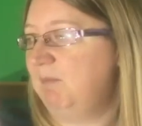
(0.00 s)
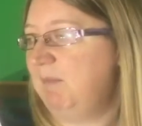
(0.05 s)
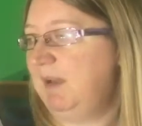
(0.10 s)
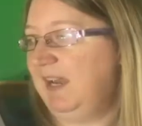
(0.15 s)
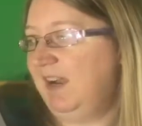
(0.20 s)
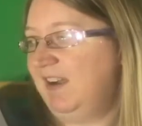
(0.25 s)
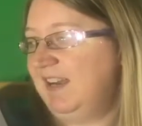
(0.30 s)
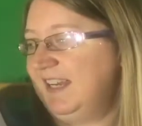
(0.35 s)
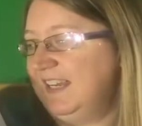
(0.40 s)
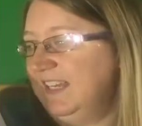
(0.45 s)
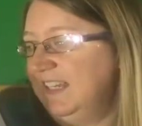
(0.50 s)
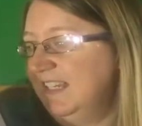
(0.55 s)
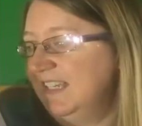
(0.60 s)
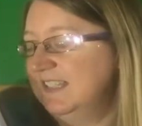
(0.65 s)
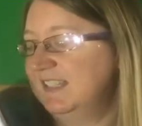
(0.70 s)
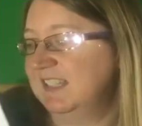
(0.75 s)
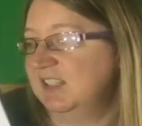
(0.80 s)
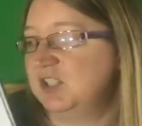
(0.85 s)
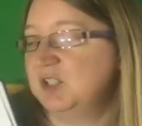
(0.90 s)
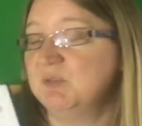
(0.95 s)
Mary is
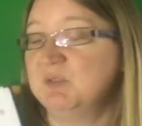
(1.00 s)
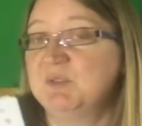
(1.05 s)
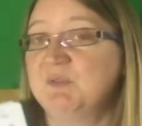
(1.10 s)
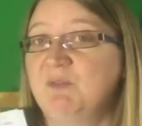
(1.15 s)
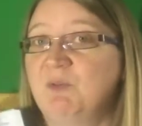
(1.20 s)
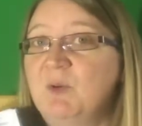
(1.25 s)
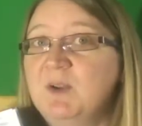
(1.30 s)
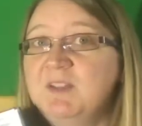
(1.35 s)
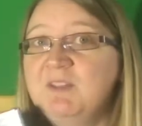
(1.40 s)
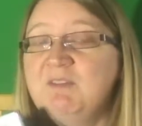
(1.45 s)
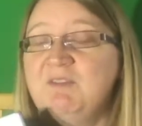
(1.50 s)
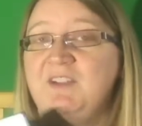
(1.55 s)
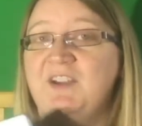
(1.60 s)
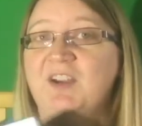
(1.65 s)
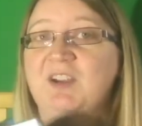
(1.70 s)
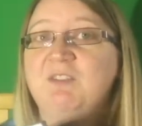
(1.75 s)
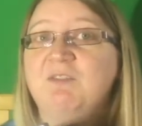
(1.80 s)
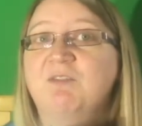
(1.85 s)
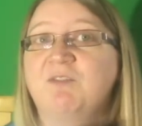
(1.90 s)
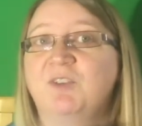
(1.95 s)
that she was one of the
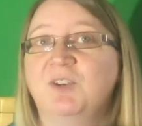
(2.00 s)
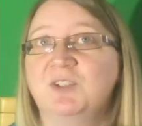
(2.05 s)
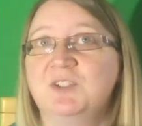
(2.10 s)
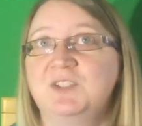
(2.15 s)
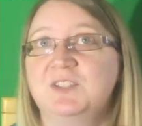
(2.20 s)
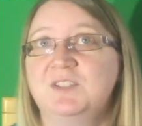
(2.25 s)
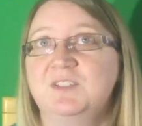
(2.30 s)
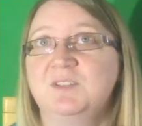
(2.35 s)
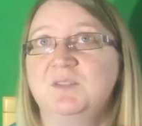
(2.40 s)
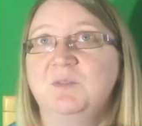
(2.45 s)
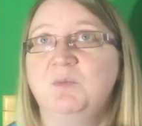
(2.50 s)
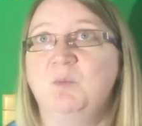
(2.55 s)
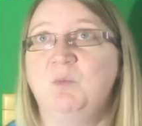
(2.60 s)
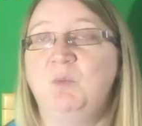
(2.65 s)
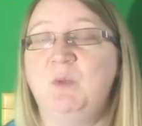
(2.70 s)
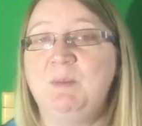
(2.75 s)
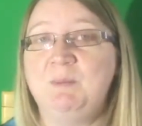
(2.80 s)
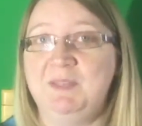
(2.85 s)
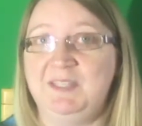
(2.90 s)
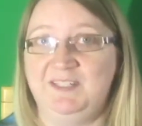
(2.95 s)
very first
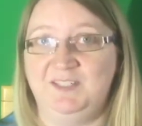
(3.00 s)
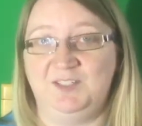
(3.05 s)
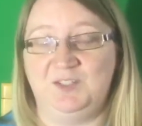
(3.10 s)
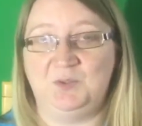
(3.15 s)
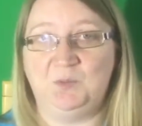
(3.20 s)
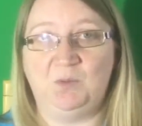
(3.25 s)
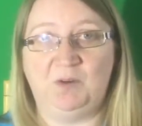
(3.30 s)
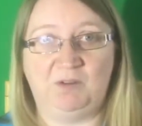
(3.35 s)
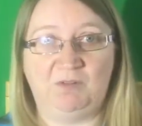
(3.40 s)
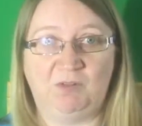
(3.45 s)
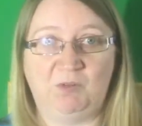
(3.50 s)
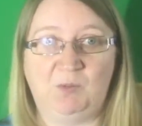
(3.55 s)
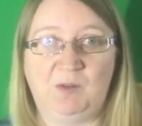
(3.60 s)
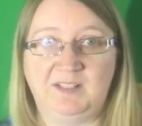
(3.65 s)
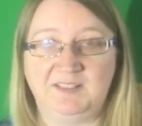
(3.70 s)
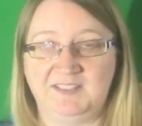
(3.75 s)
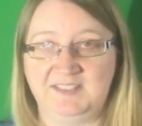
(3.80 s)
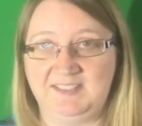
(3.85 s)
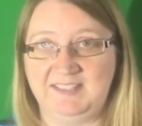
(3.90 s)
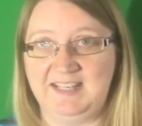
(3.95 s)
women to work for
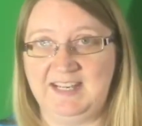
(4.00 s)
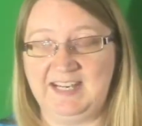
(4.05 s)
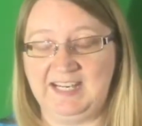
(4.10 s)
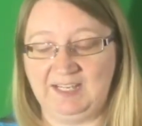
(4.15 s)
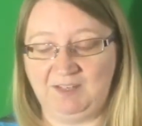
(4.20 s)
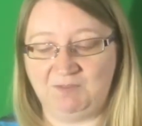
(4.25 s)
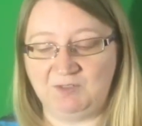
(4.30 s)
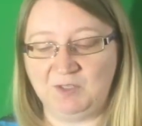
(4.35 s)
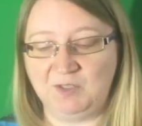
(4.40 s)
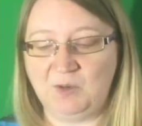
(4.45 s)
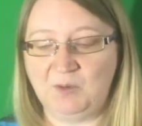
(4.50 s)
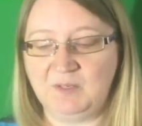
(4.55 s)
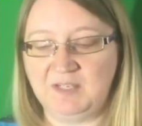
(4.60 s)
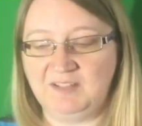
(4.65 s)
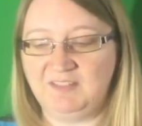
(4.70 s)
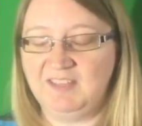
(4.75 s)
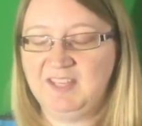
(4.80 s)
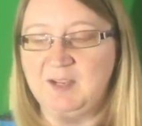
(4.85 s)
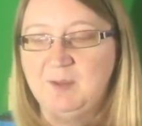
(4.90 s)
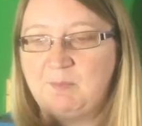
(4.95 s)
Walt Disney. If you know
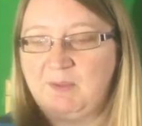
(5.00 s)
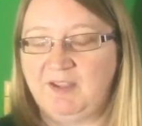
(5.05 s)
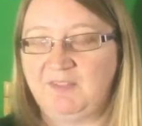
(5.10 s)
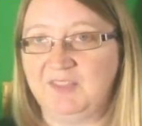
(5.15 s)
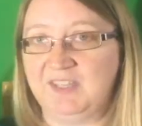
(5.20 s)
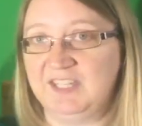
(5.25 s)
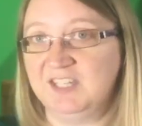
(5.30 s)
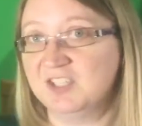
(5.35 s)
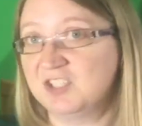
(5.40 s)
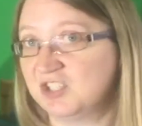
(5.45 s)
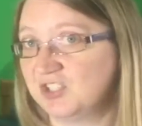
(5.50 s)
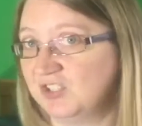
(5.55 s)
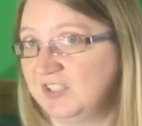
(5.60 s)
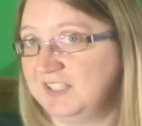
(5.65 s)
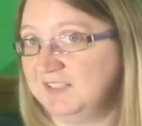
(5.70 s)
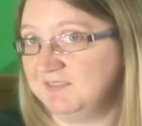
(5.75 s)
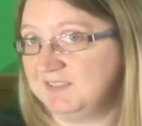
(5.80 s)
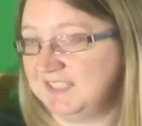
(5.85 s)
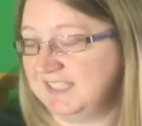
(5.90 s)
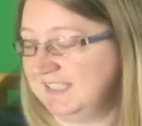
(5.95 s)
anything about the history
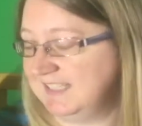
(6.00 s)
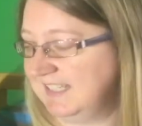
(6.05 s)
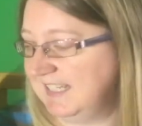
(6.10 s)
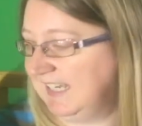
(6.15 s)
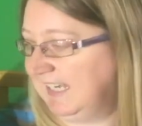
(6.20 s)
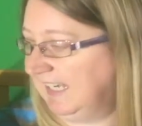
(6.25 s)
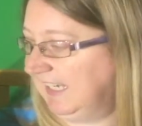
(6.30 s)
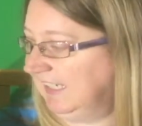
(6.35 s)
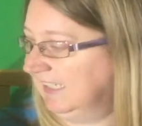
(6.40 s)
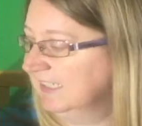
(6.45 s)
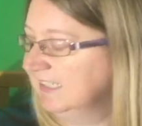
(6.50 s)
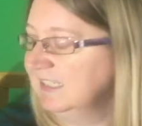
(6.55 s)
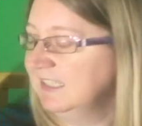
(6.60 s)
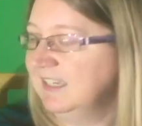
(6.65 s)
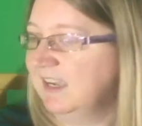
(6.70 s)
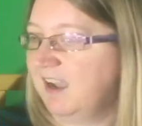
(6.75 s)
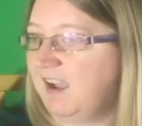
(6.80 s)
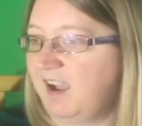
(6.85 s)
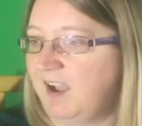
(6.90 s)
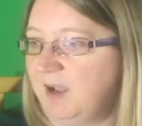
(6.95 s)
of Disney,
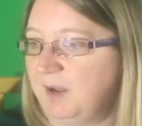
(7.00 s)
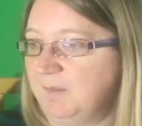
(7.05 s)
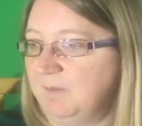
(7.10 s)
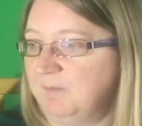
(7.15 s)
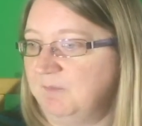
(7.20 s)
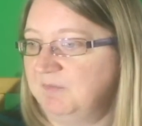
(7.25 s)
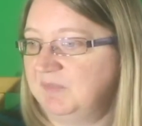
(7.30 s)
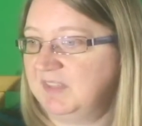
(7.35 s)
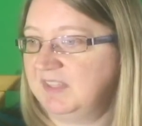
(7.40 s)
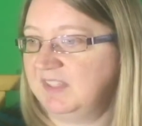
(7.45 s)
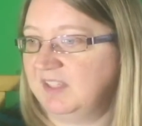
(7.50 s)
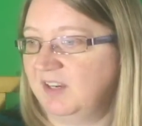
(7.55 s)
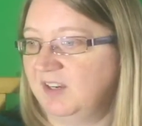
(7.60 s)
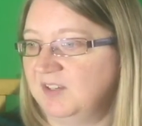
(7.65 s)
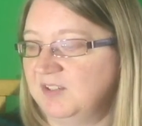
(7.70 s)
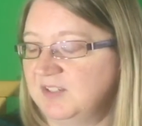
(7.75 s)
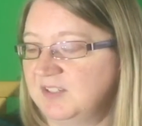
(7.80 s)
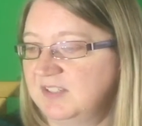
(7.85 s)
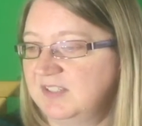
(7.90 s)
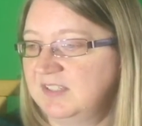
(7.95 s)

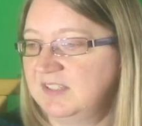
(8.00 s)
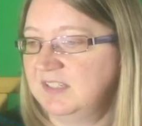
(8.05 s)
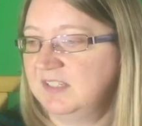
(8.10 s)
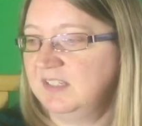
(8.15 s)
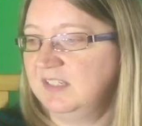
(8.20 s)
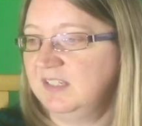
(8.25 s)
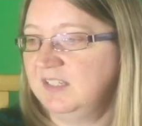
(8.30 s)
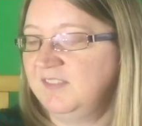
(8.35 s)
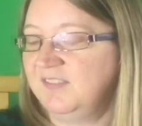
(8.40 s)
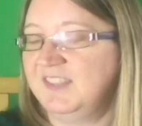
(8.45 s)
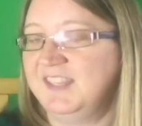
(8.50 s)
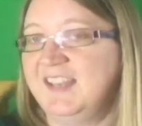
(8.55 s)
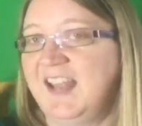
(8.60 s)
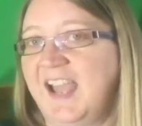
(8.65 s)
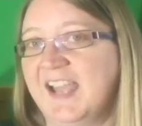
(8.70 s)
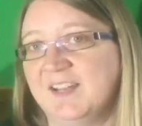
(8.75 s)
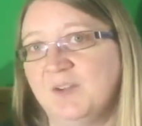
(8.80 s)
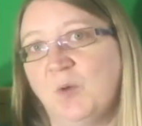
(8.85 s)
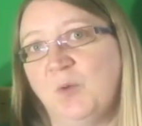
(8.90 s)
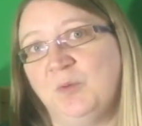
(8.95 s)
there's the
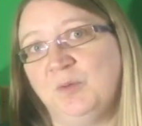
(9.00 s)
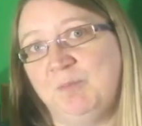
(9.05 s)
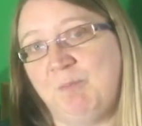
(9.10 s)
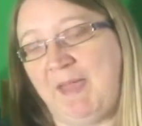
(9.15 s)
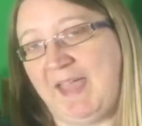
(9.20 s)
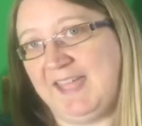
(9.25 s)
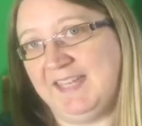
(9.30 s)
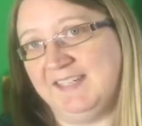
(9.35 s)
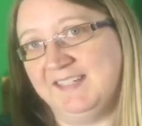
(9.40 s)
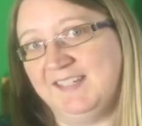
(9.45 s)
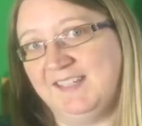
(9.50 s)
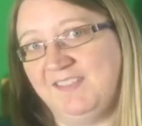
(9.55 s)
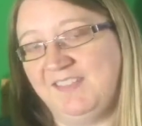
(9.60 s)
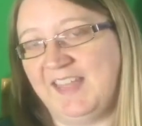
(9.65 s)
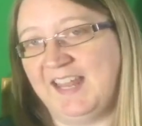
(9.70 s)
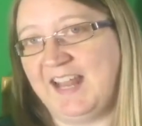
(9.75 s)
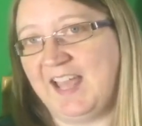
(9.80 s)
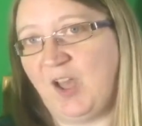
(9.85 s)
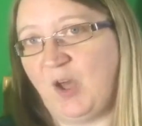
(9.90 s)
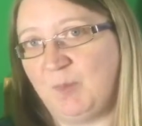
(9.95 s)
9 old men
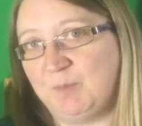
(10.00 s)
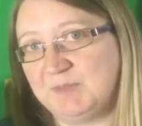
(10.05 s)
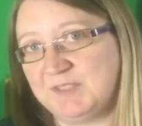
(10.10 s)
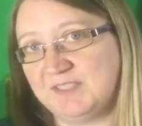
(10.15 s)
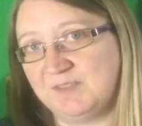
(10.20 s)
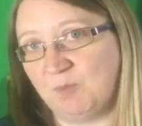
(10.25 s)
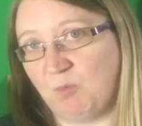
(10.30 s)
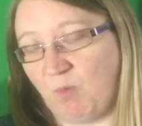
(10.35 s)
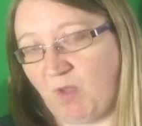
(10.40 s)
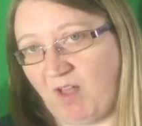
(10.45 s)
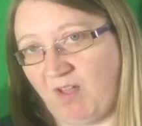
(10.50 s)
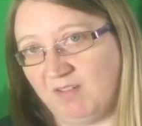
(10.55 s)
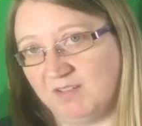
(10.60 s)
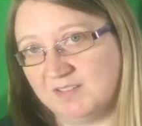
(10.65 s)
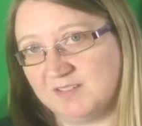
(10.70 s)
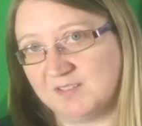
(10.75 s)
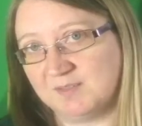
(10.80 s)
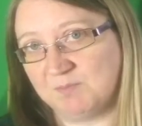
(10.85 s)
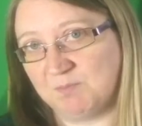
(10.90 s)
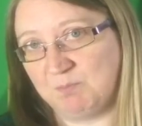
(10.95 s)
that helped
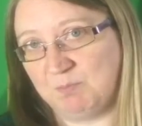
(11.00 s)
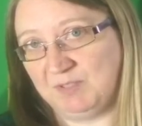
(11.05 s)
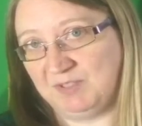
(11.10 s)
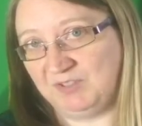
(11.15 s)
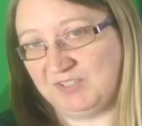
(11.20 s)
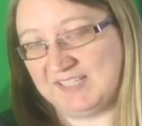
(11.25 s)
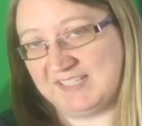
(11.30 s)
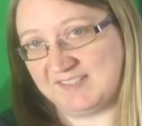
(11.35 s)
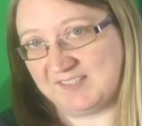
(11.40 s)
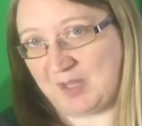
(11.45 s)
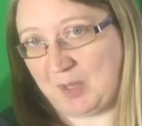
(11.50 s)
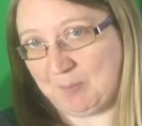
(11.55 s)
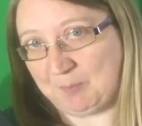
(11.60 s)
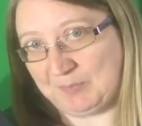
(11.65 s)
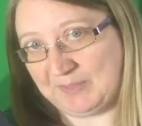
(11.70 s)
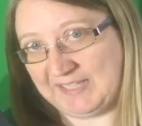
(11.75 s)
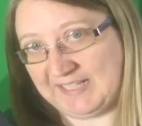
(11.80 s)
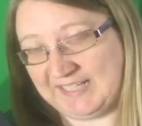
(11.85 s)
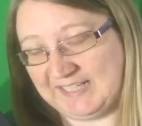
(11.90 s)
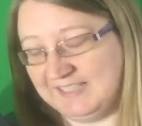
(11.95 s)
Walt build his
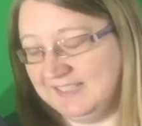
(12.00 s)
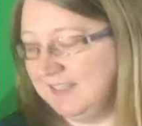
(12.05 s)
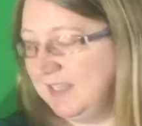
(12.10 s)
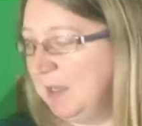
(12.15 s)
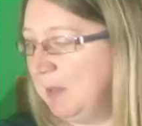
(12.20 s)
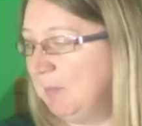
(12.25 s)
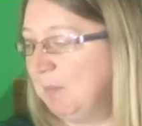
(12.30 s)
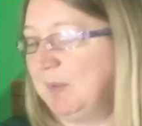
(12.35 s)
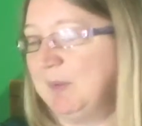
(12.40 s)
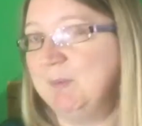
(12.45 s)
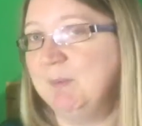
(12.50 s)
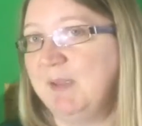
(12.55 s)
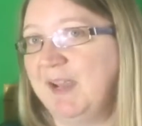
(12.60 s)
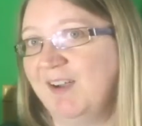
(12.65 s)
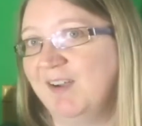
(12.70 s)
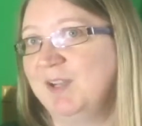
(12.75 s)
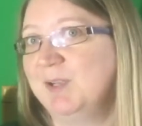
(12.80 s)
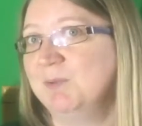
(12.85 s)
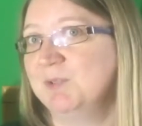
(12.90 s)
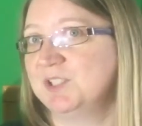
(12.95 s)
company, but
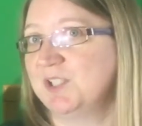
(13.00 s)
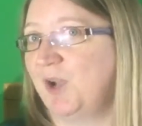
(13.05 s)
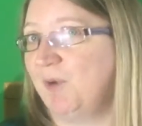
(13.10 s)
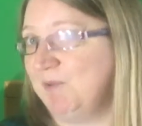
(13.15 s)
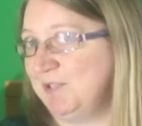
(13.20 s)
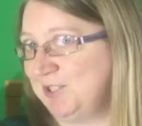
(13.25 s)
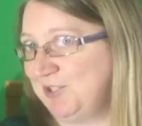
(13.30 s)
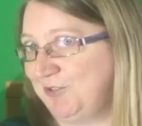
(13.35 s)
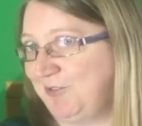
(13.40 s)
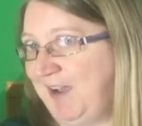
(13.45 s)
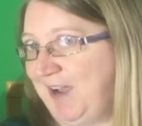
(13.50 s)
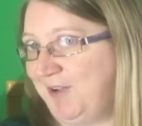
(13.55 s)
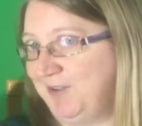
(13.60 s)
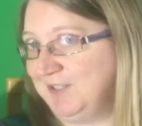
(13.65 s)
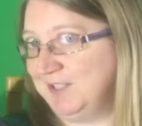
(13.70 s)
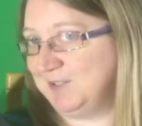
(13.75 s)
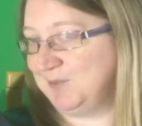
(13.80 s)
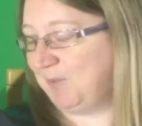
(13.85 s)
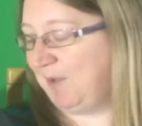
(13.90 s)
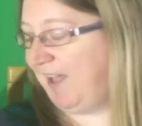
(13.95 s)
Mary was always around
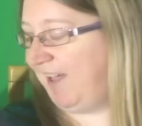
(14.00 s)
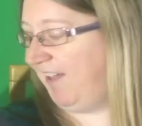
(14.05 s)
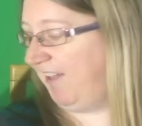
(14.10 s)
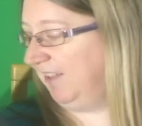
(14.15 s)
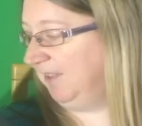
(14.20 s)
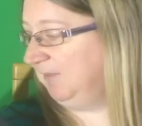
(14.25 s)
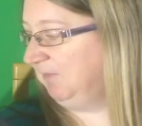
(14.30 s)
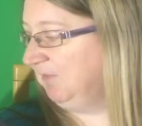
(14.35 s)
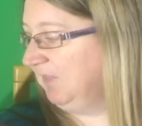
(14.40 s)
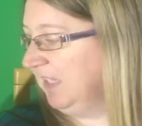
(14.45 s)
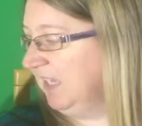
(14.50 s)
as well.